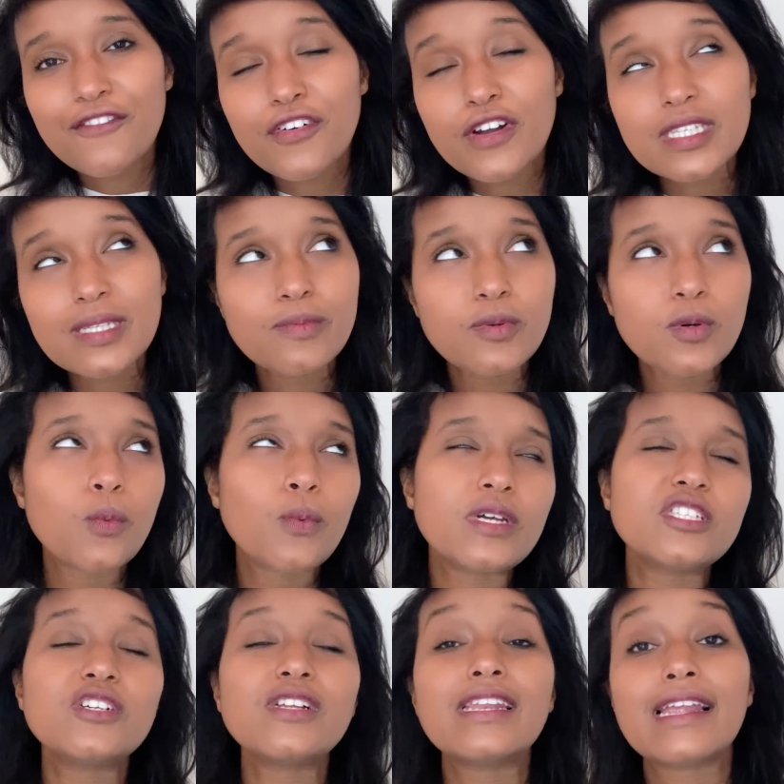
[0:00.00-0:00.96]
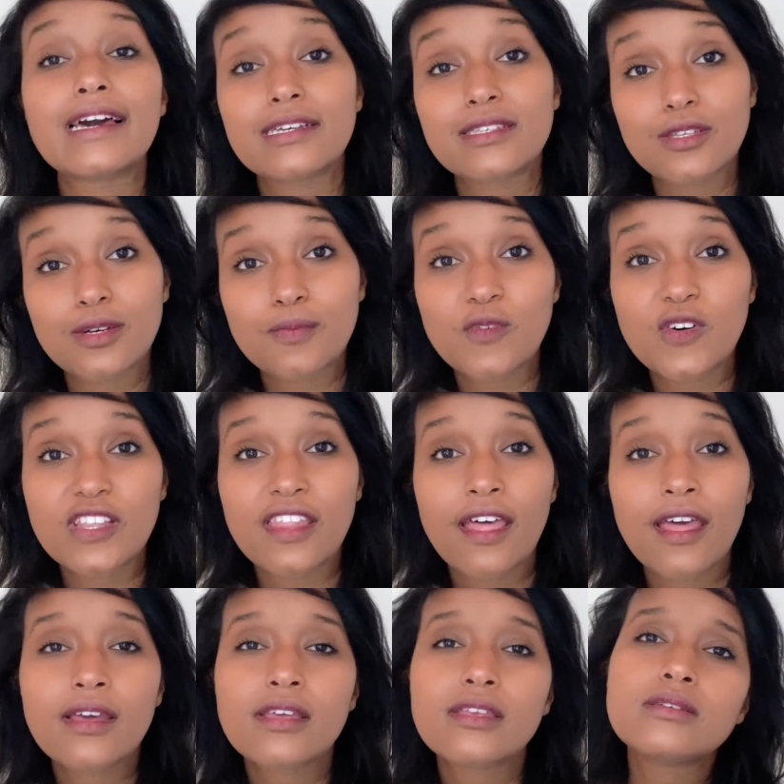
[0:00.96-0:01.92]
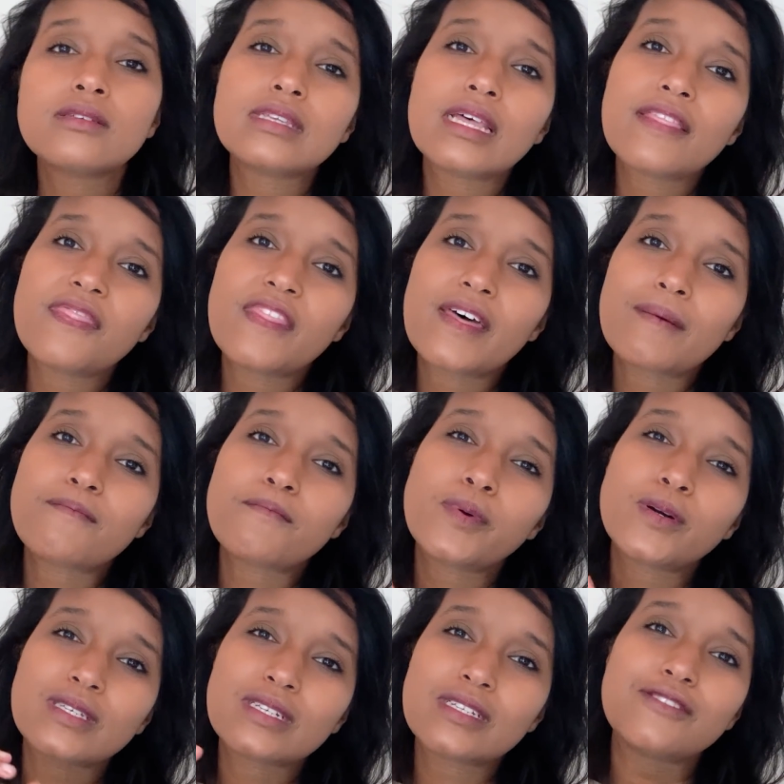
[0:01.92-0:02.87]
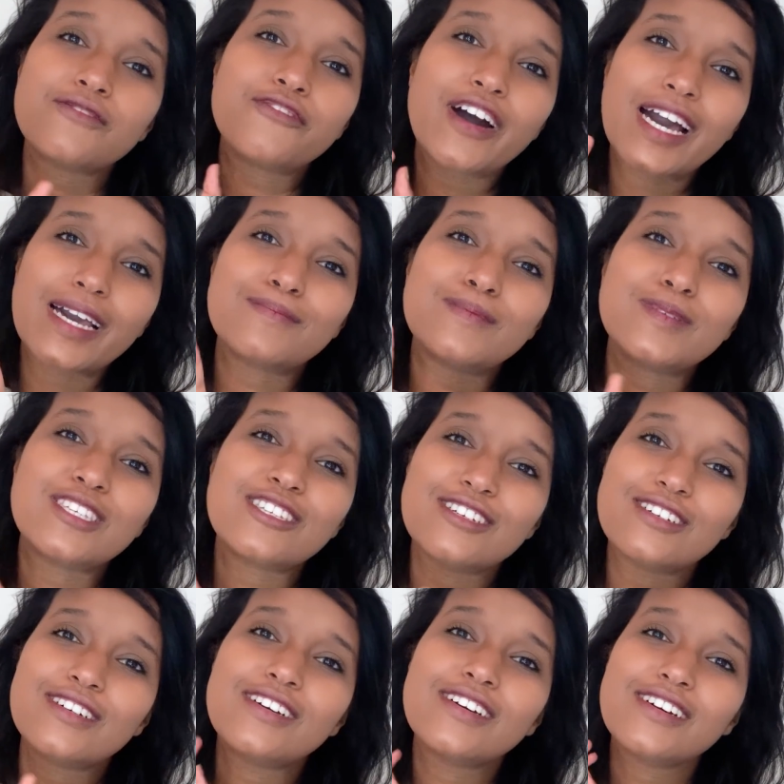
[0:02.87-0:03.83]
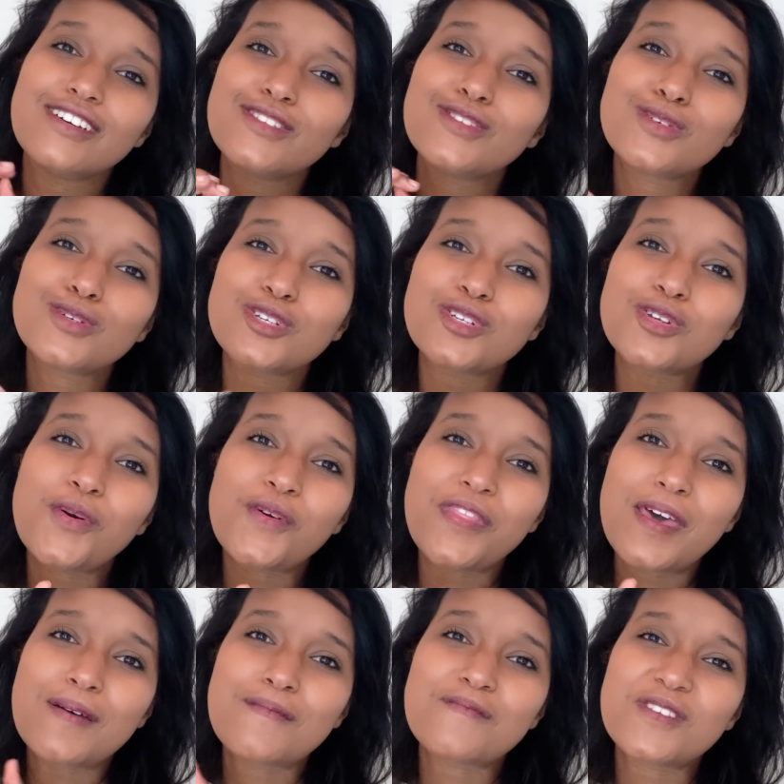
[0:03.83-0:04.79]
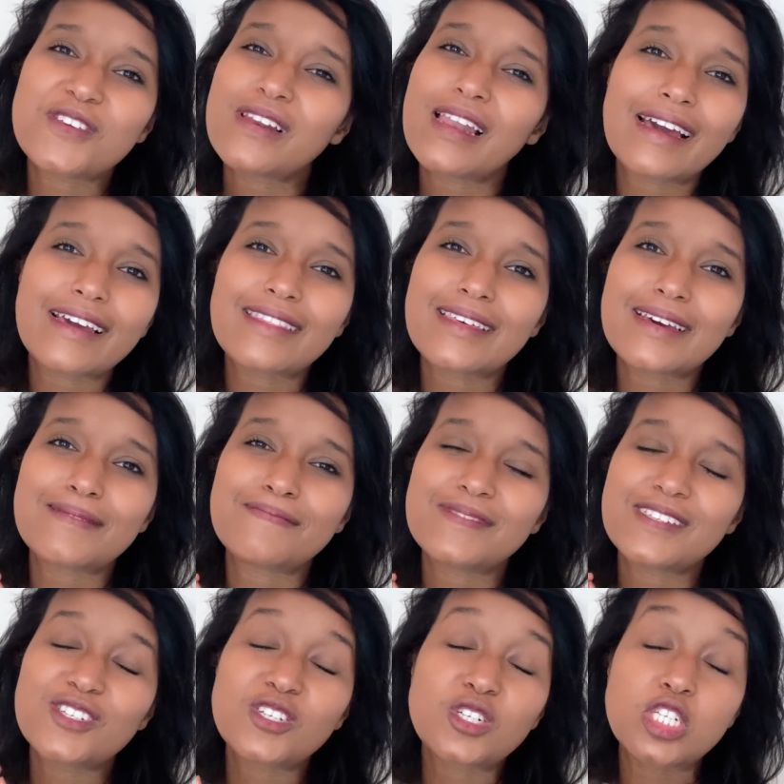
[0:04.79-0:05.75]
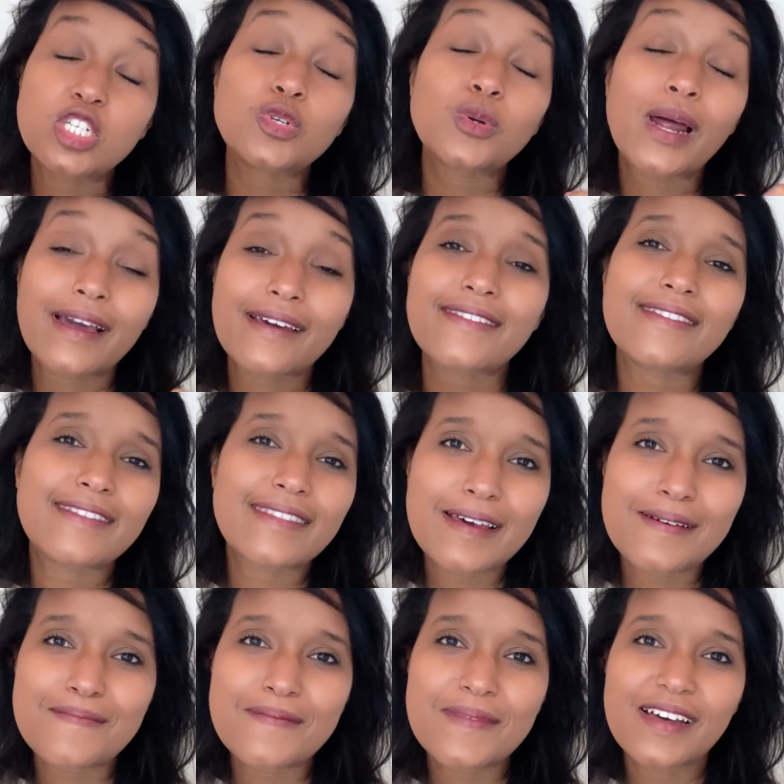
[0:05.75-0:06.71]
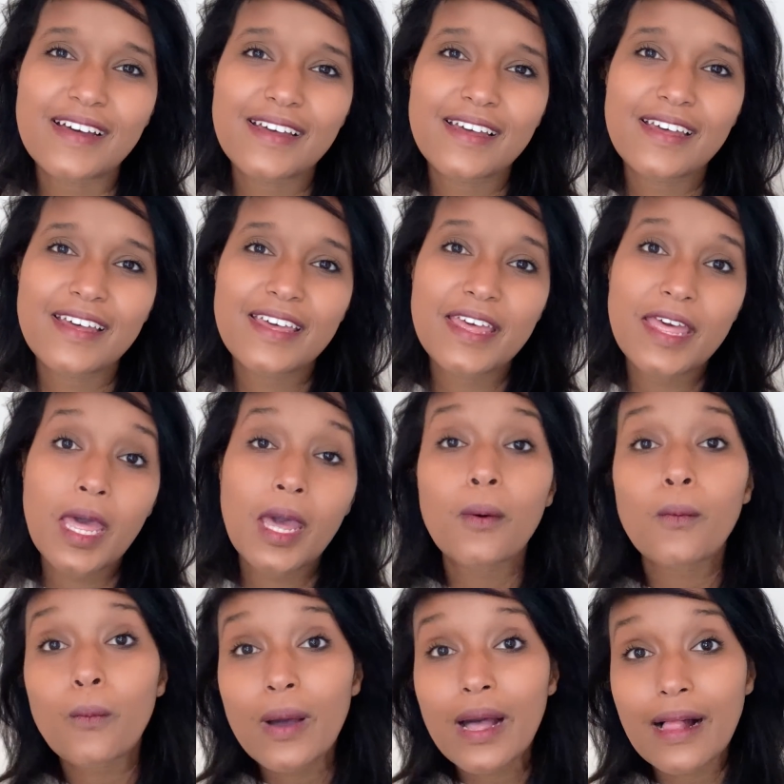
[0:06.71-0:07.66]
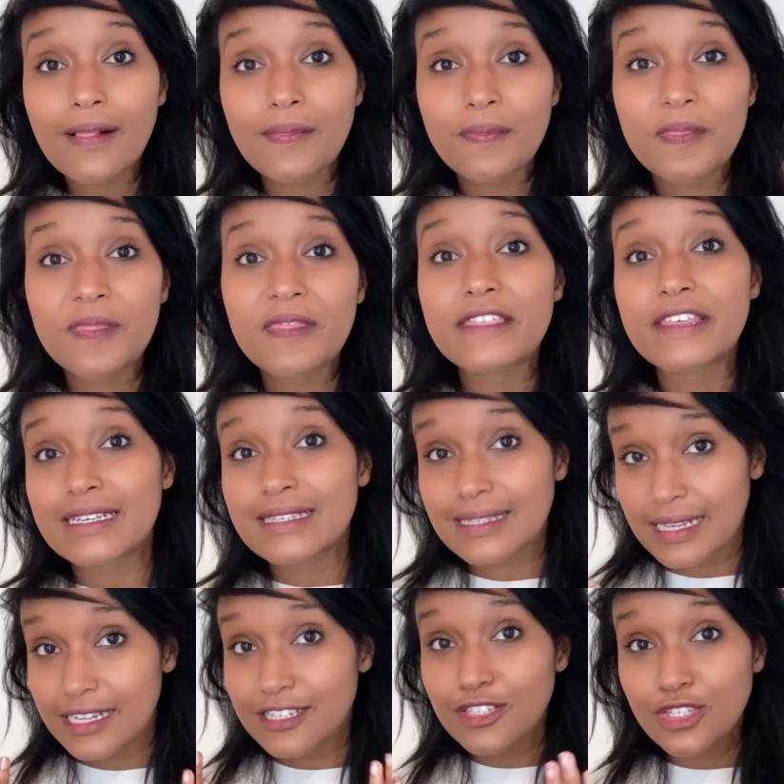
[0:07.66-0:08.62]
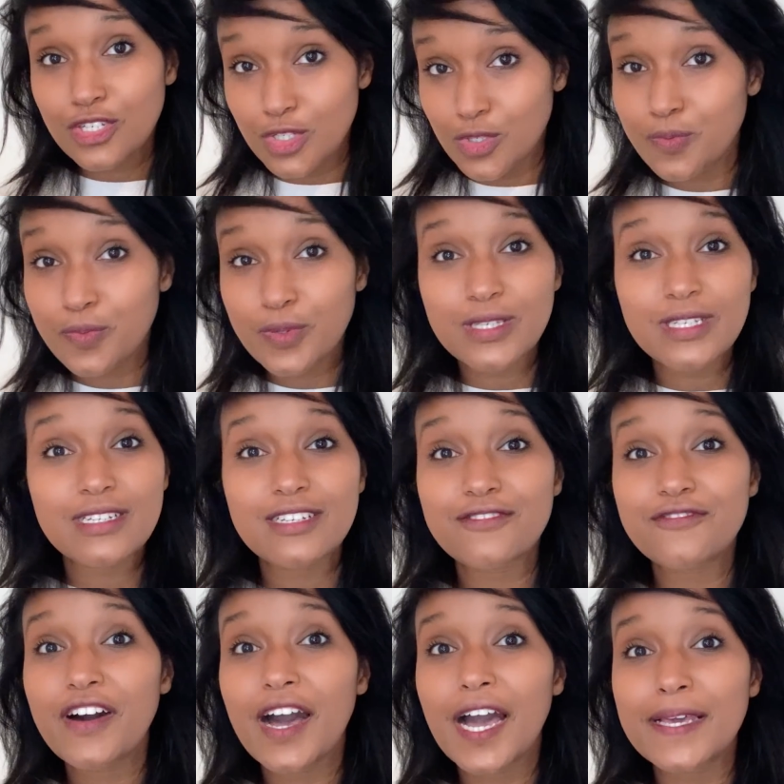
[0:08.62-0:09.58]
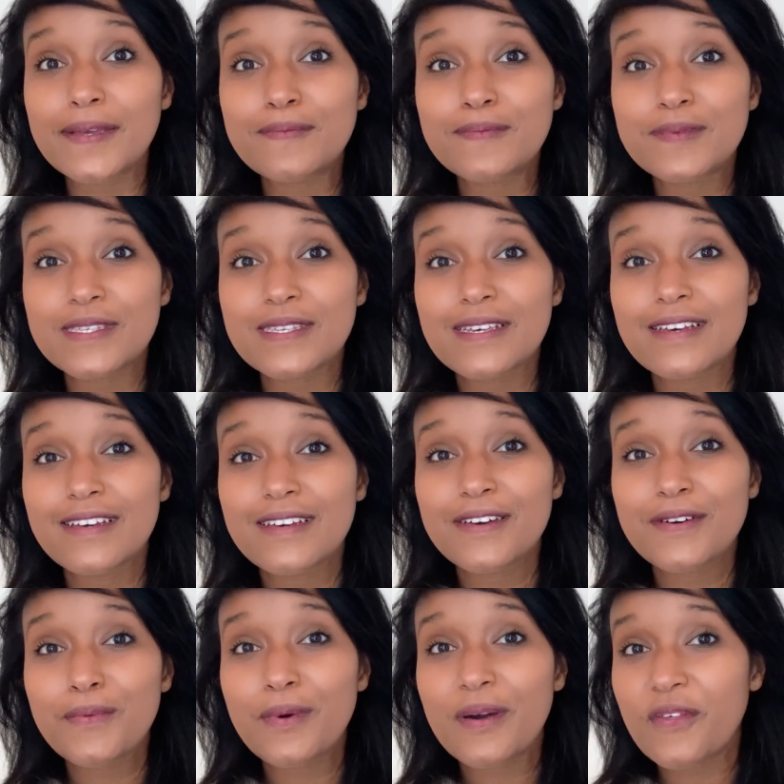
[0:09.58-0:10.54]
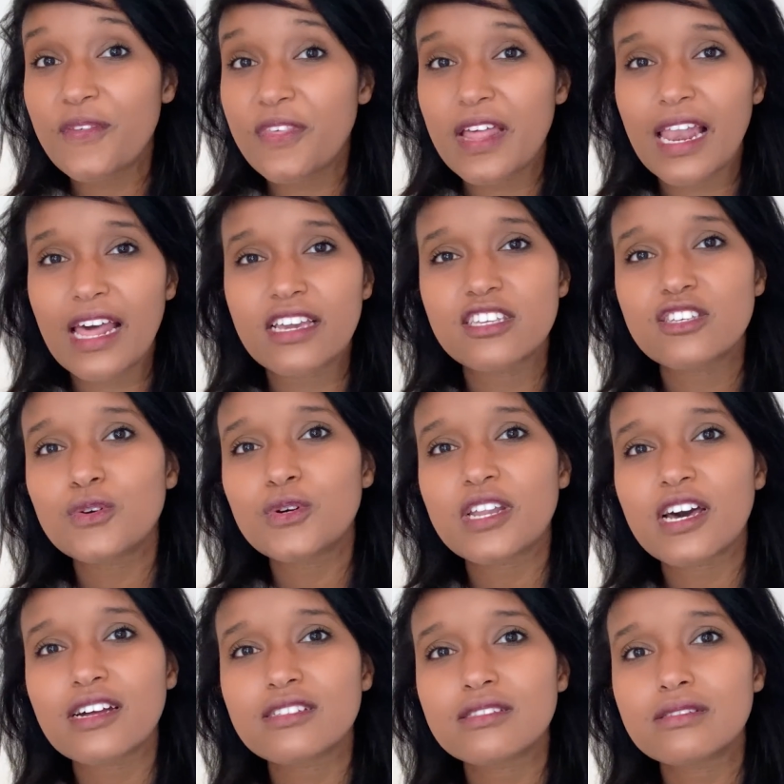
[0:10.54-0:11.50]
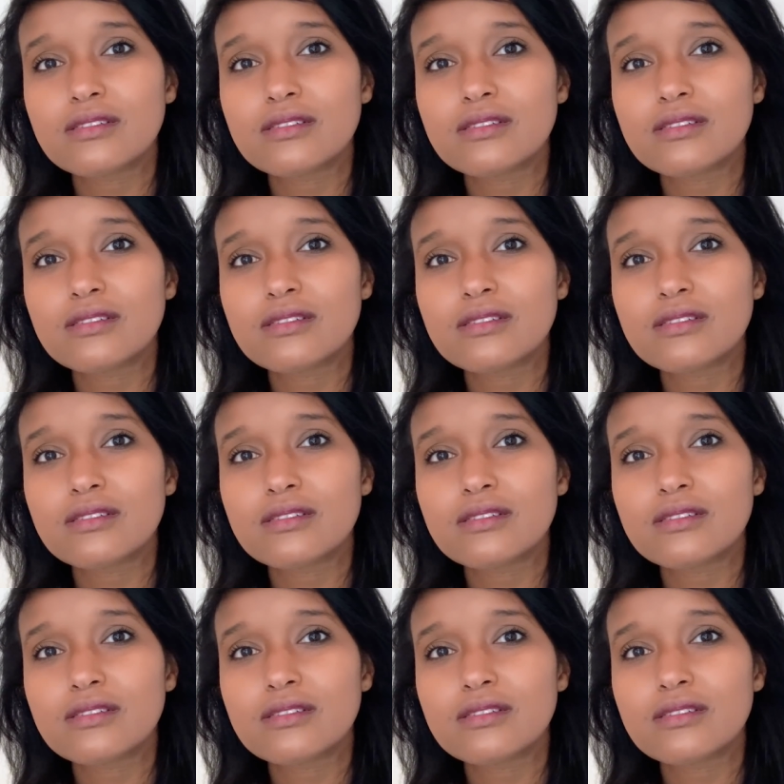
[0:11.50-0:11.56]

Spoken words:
For example, when you like someone, you send them positive vibes to show them you like them, to attract them. Well, they send you positive vibes, whether they like you or not.